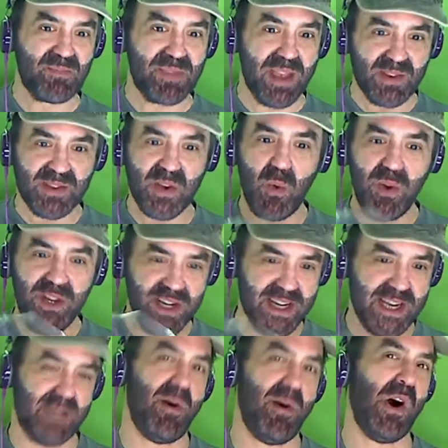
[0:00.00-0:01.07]
So when you
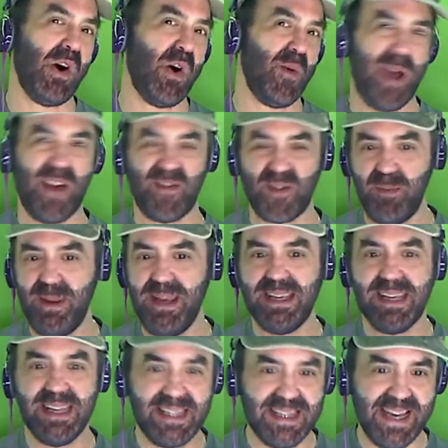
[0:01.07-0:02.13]
come home after being
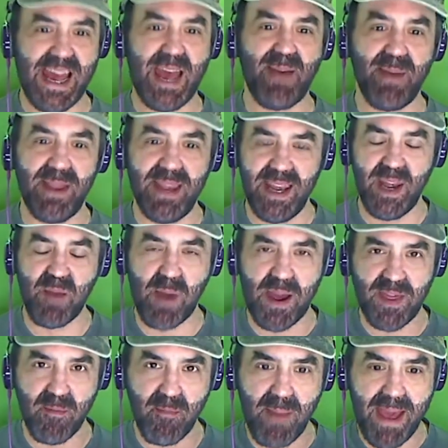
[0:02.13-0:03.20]
contaminated by
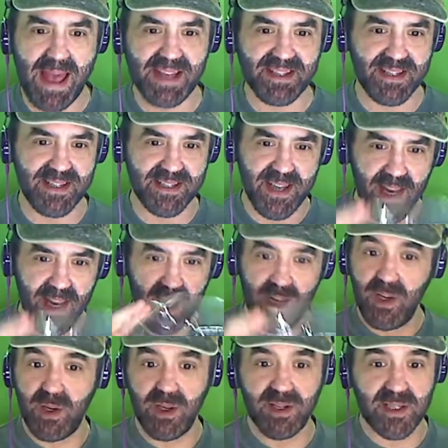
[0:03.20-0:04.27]
the masses, you
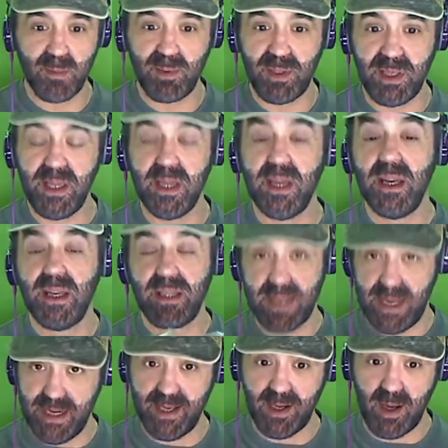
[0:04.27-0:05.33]
can simply
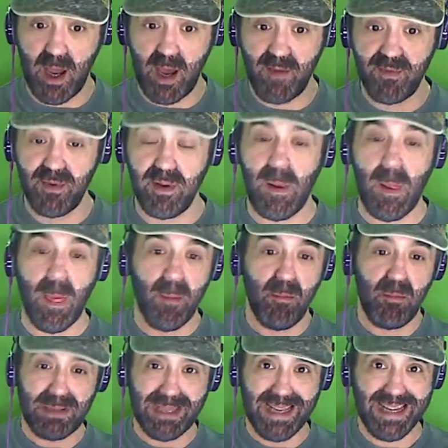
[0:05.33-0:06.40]
take it off,
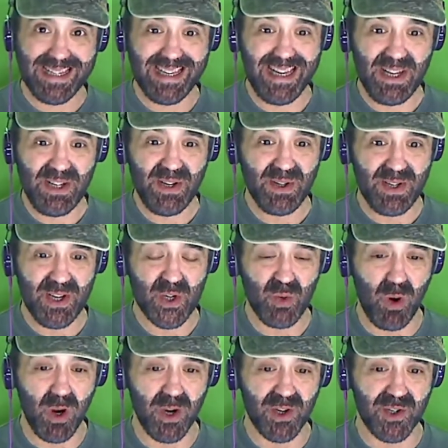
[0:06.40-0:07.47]
place it into your
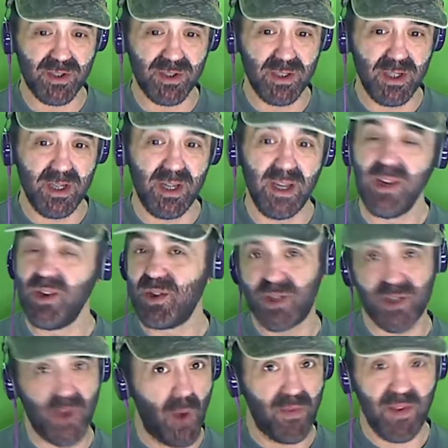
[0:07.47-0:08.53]
dishwasher,
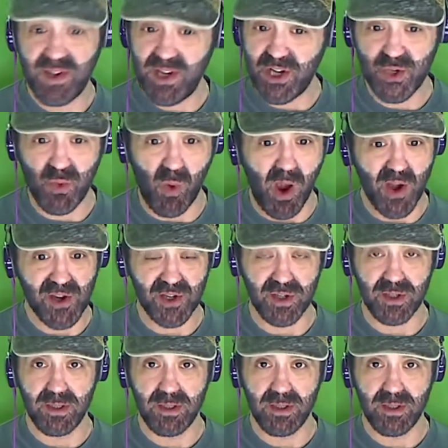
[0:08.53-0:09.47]
start the dishwasher,